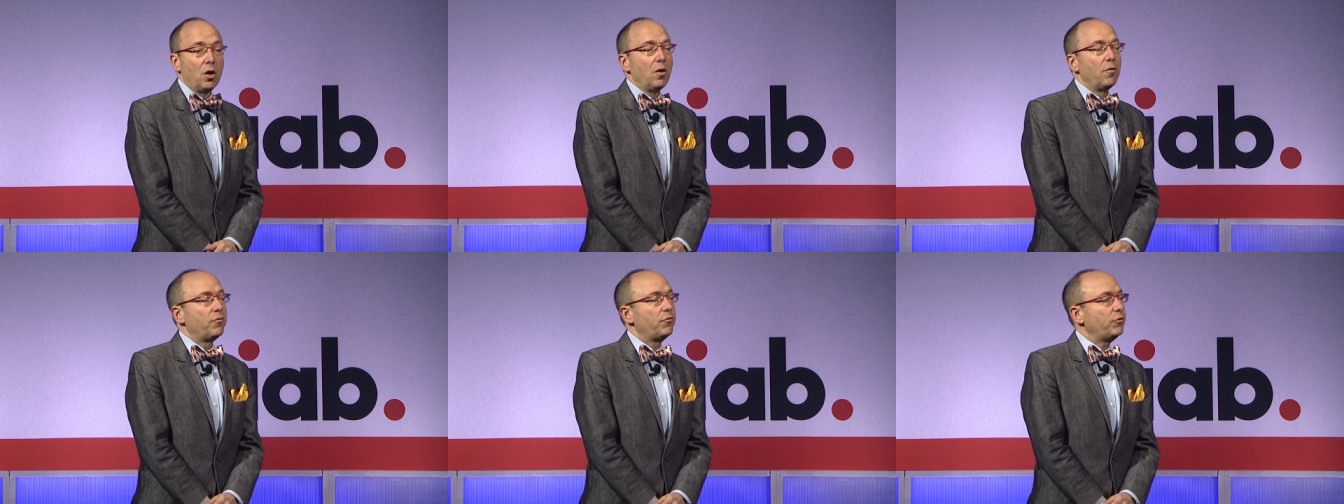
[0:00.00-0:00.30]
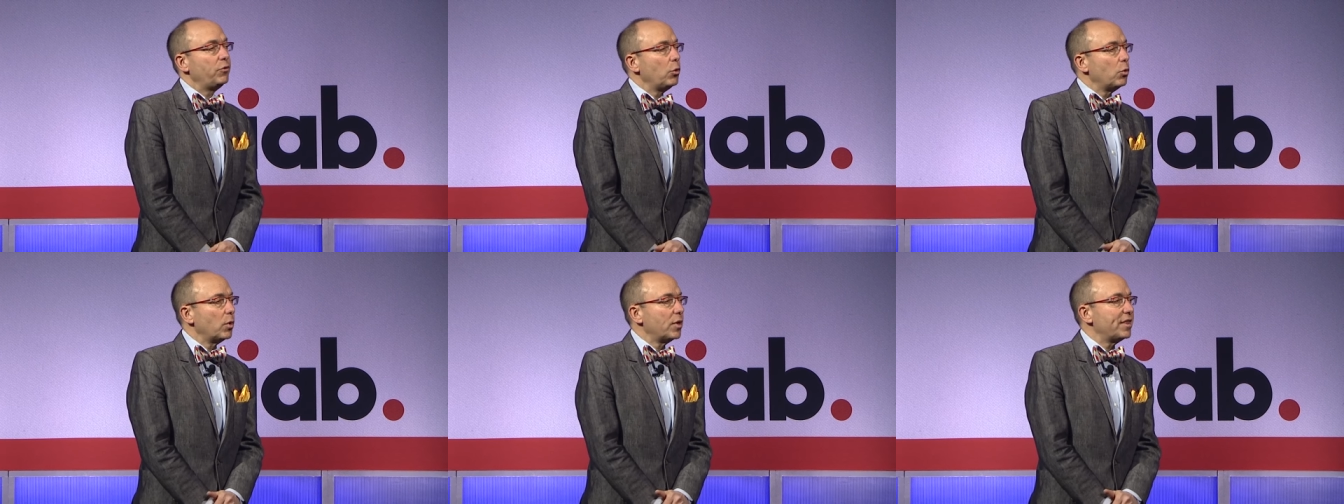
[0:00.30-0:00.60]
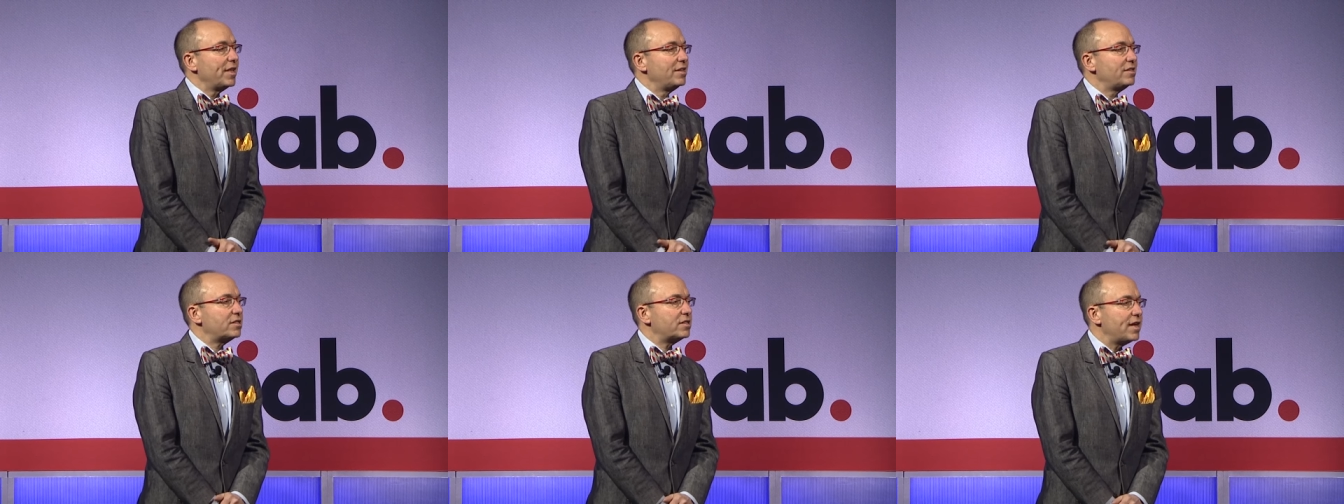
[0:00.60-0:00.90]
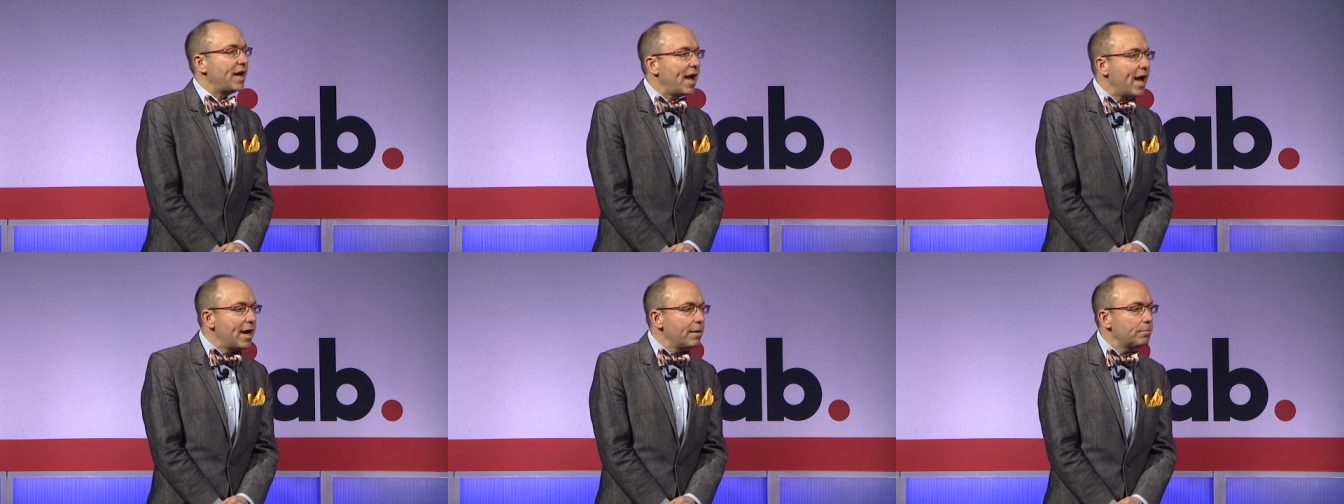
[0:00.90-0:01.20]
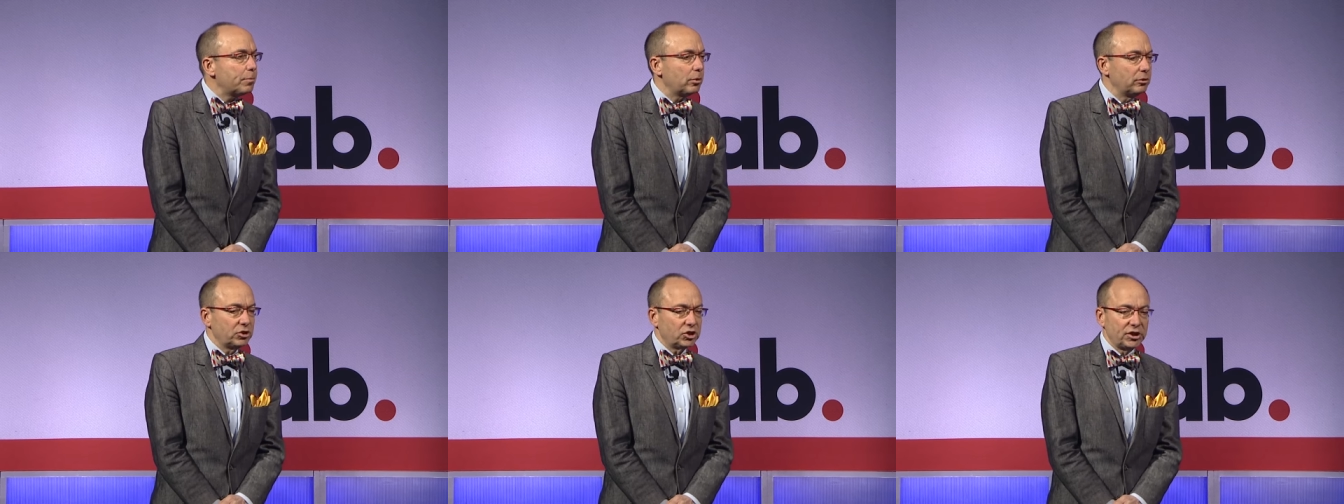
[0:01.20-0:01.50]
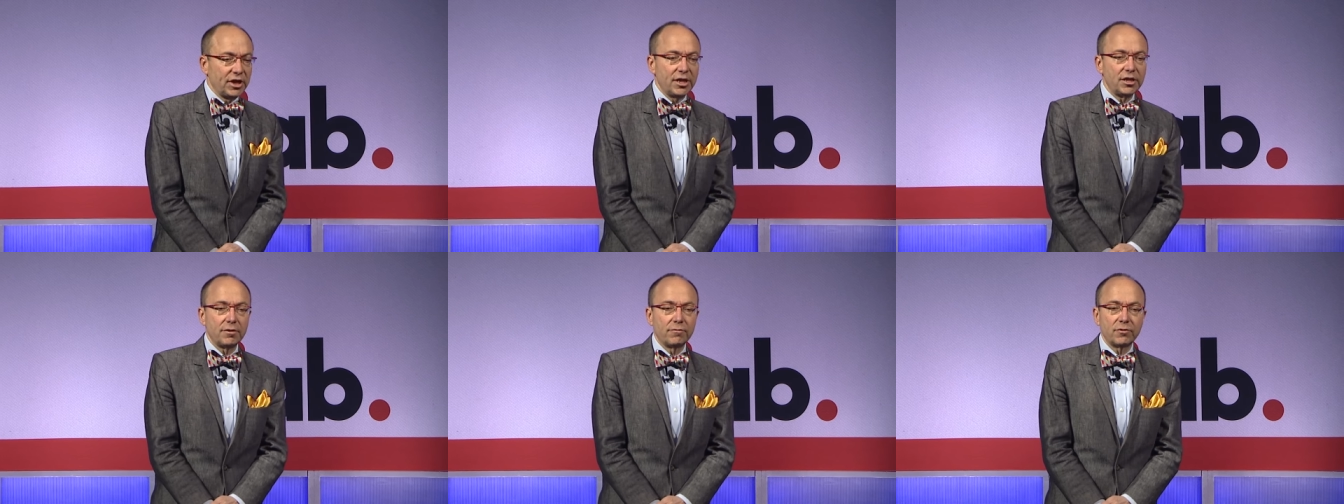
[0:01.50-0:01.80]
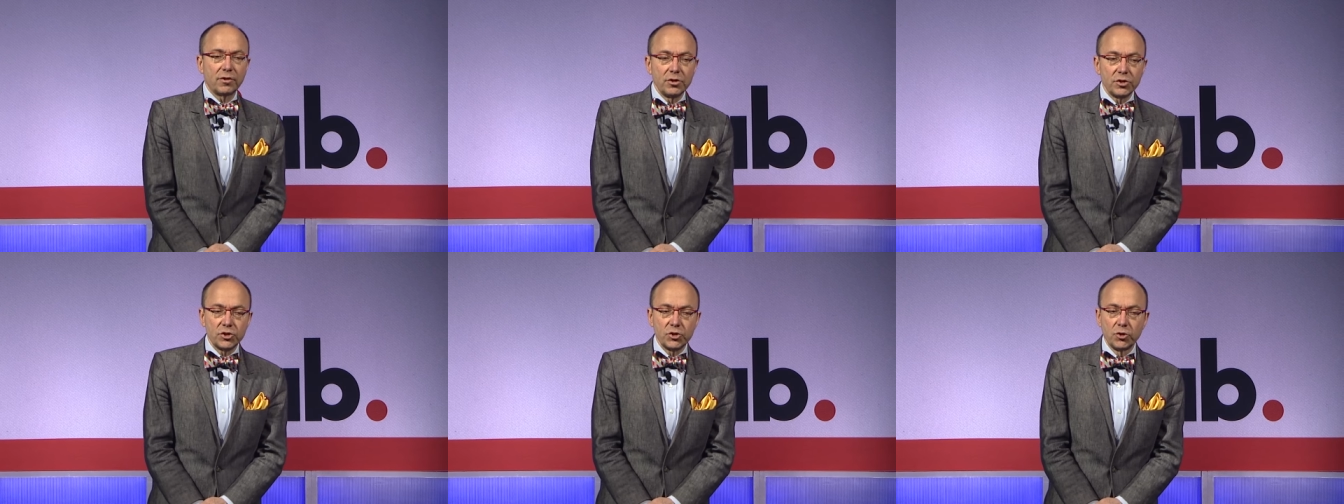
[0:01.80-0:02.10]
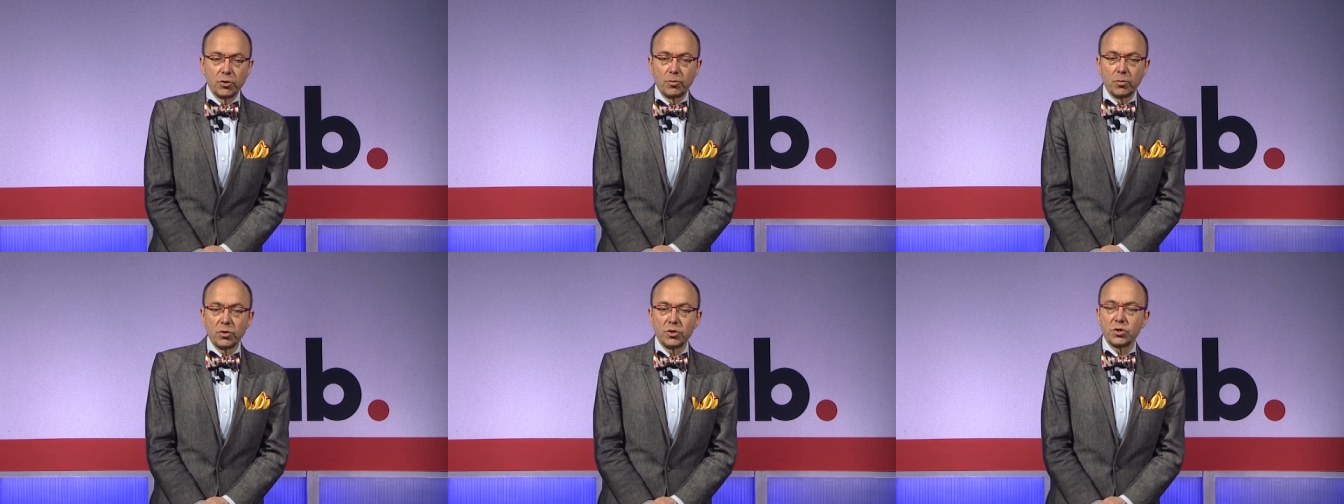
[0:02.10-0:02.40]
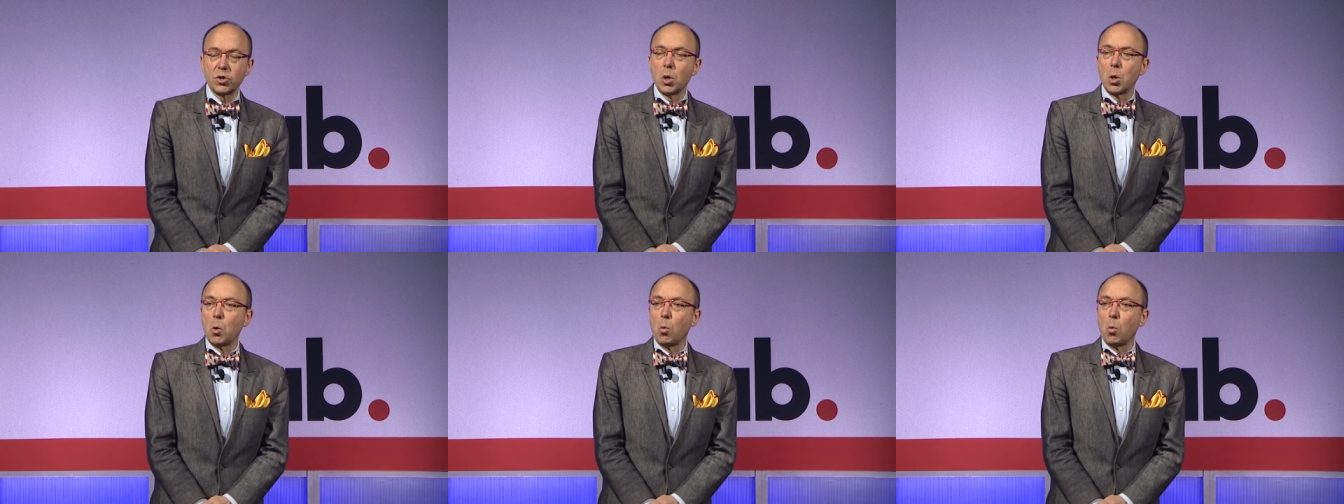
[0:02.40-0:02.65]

Fewer than 10% of consumers